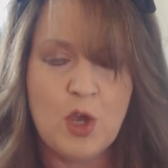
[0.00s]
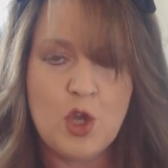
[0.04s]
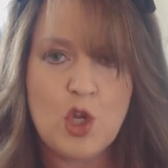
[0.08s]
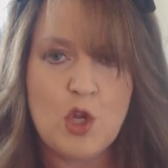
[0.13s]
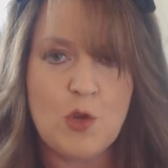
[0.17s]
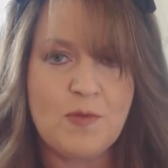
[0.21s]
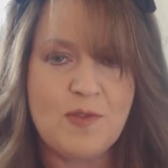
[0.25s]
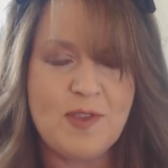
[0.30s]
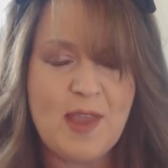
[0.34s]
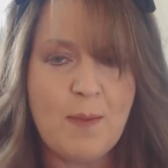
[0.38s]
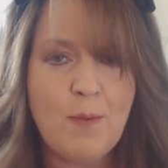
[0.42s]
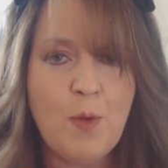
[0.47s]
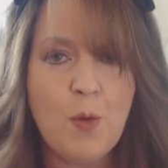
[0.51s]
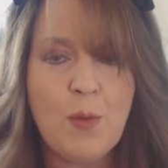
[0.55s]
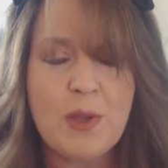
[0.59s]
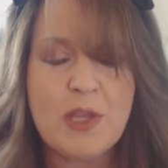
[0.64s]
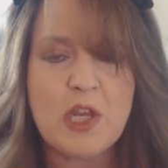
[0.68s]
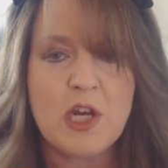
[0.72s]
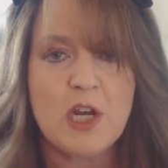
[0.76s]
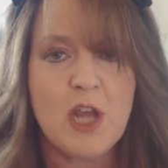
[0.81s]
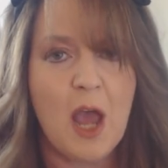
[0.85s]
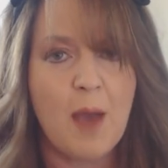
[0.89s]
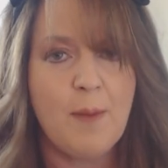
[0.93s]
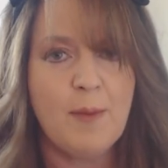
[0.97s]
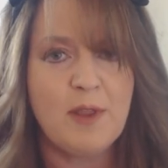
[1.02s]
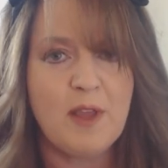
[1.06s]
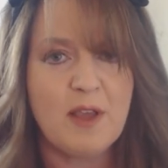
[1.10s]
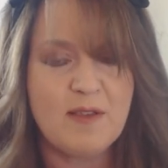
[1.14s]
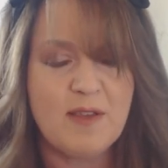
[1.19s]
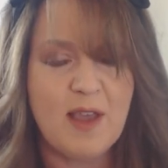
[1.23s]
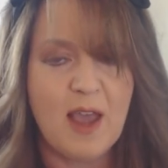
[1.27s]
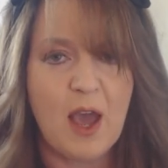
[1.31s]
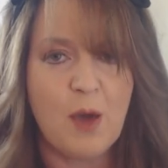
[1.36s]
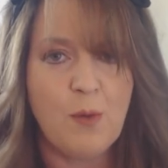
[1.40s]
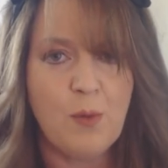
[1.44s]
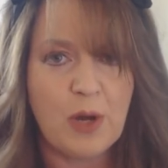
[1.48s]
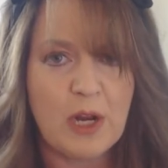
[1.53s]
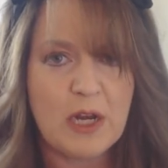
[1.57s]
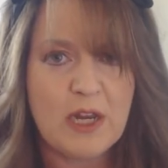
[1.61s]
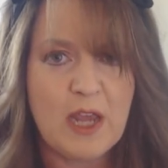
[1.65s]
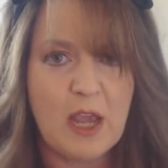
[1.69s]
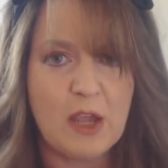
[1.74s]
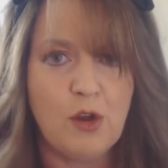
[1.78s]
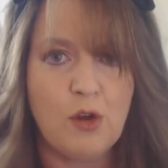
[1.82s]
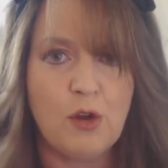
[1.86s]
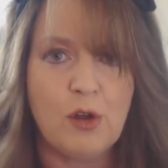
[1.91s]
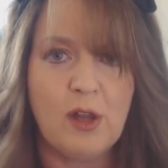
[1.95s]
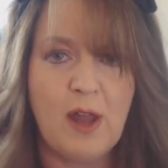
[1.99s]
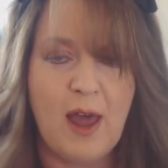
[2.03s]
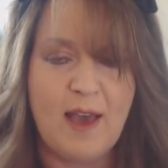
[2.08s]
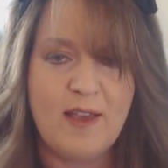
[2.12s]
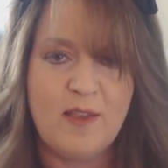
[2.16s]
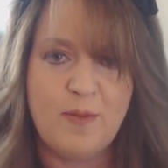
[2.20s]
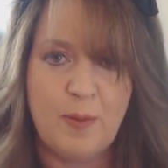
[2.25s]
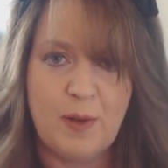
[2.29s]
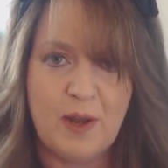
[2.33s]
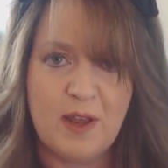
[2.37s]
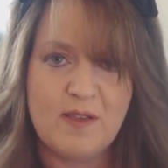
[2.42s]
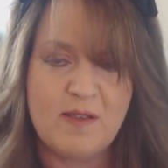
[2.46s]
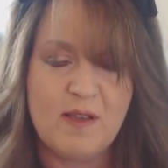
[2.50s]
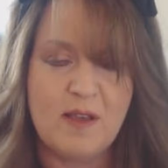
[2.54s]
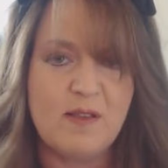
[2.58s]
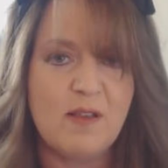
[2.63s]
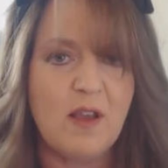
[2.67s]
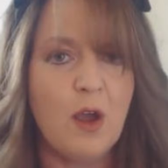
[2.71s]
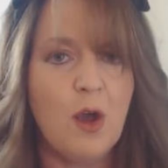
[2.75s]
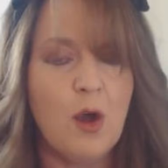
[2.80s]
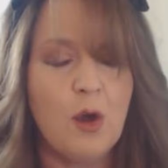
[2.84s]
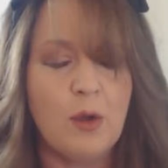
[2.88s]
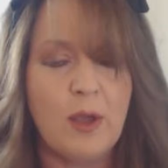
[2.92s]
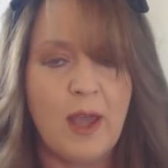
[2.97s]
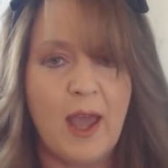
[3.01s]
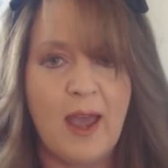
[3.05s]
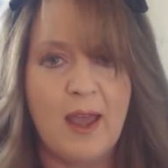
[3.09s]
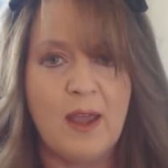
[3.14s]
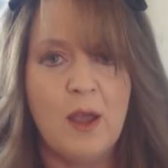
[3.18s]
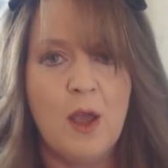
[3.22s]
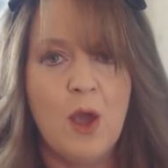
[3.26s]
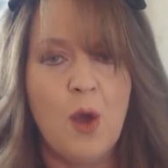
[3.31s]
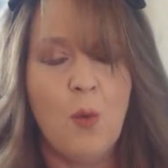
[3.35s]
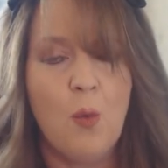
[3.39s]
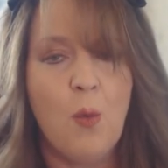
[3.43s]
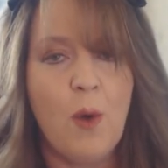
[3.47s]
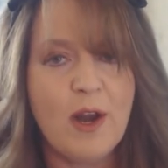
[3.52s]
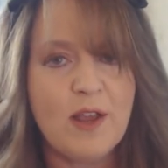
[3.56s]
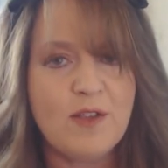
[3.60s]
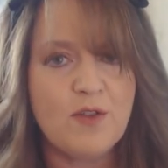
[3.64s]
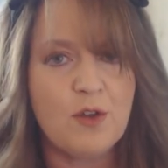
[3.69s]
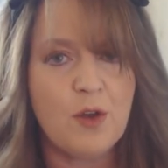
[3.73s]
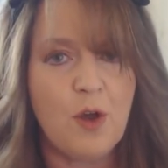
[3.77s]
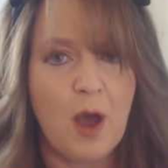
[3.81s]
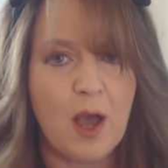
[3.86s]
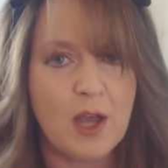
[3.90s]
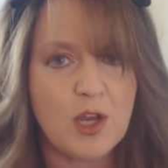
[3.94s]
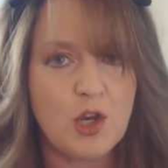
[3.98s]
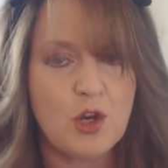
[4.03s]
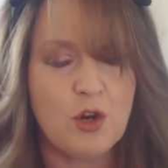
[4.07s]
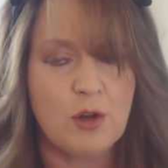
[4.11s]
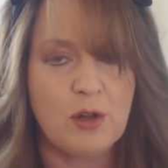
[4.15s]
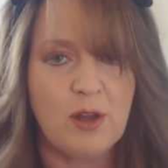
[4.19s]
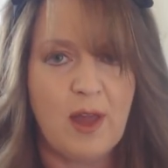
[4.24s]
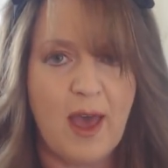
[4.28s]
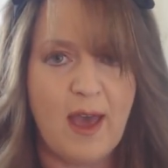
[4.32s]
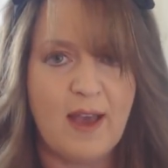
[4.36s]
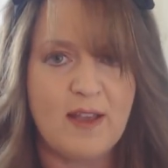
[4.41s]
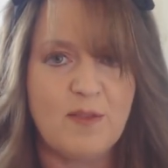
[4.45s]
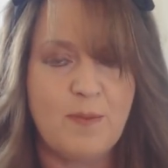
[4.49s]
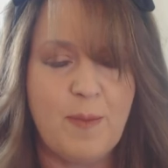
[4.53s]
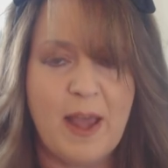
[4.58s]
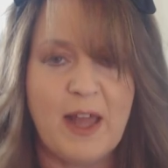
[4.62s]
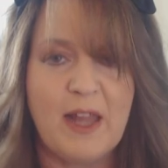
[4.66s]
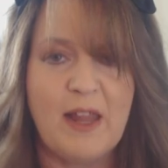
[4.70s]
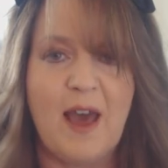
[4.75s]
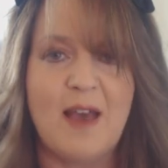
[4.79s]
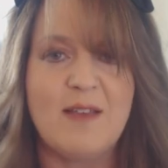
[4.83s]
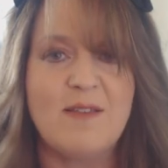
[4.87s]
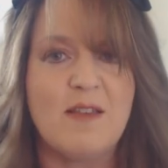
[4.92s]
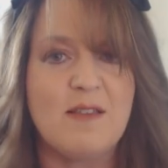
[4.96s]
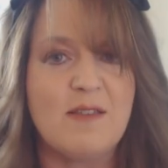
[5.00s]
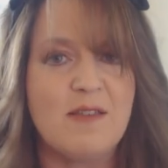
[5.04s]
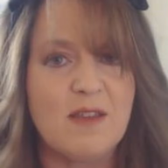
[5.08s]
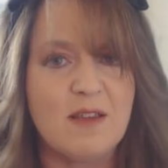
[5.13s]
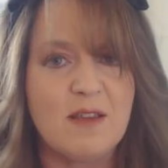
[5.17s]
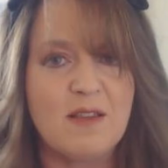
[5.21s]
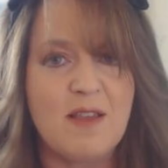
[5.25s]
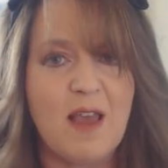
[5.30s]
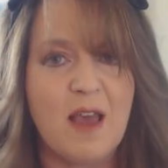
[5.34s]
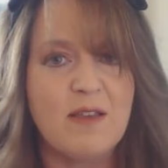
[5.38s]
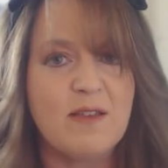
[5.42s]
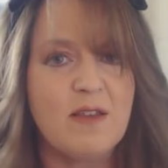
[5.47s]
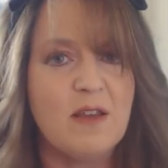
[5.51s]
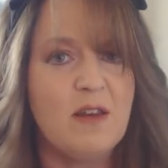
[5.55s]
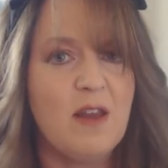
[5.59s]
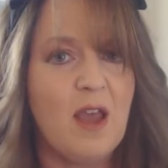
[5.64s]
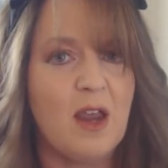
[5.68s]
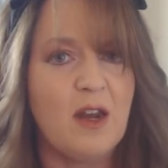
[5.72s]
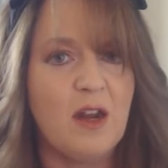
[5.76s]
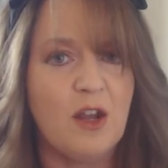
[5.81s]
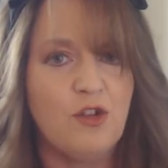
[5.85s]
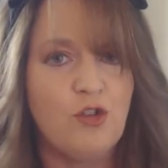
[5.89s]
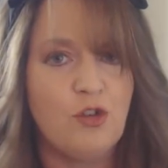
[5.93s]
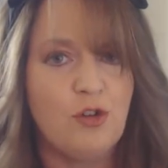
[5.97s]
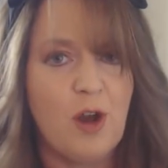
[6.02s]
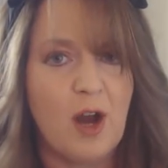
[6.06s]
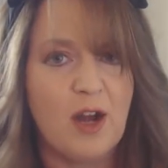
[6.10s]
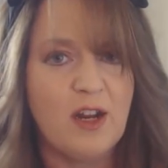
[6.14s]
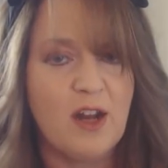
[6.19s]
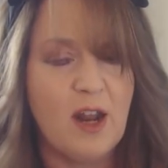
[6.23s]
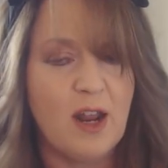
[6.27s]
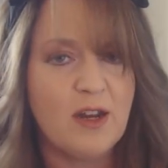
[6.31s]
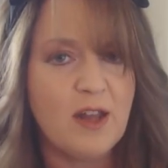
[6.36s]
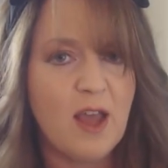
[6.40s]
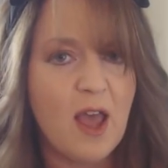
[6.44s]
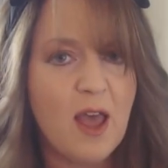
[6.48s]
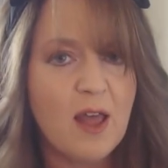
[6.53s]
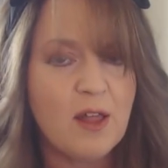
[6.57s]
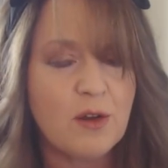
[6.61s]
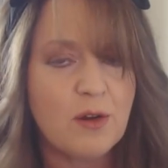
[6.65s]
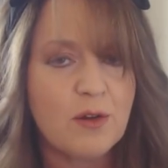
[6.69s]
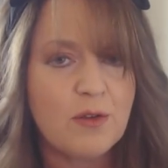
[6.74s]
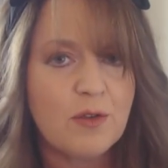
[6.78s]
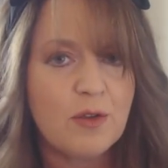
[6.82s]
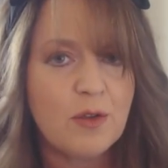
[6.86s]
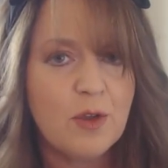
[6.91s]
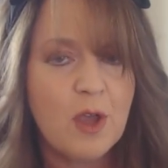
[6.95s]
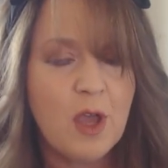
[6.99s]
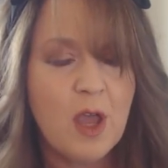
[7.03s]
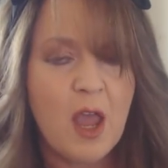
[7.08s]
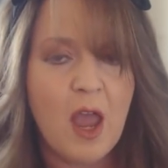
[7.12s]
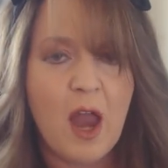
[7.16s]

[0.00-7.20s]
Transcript: So if someone wants to come and they say, I want to take your class, Melissa, I say, okay, what is the cost of your class? My class is $6,999.